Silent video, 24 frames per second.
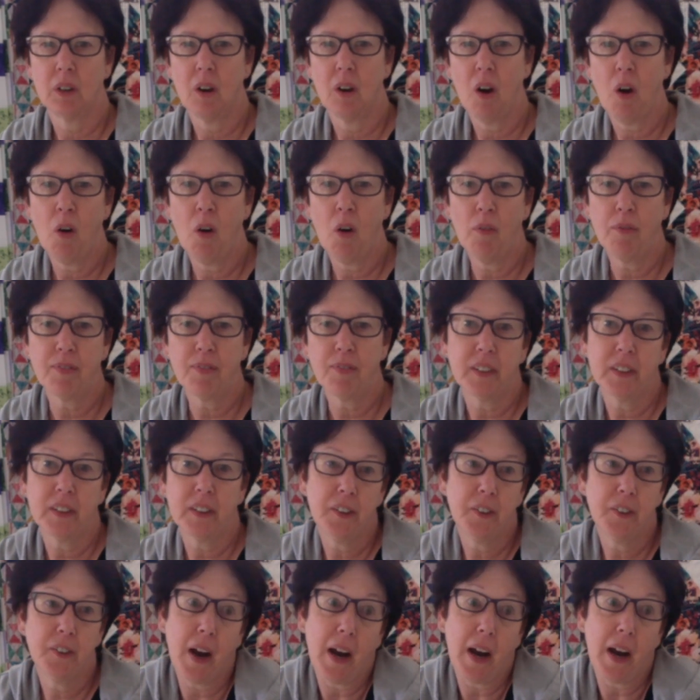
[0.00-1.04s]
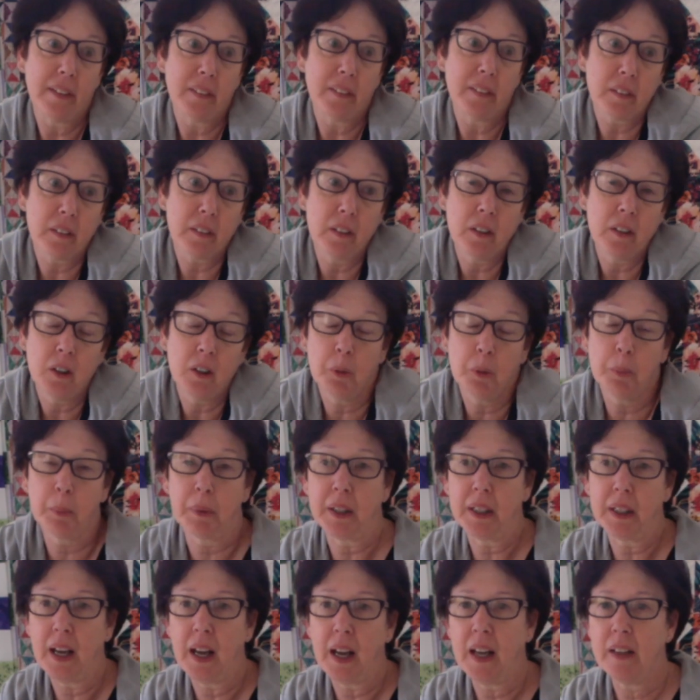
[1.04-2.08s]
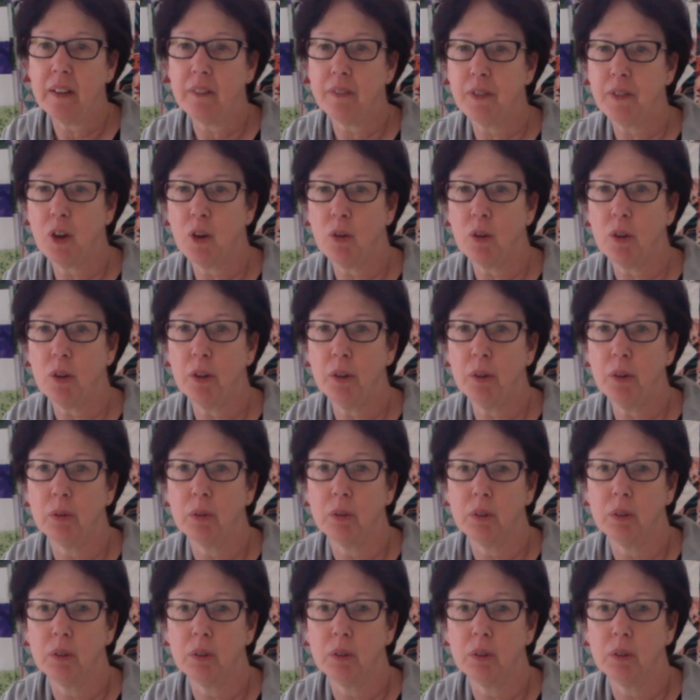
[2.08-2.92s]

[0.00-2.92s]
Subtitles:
Hopefully, you guys can hear me. I have no clue.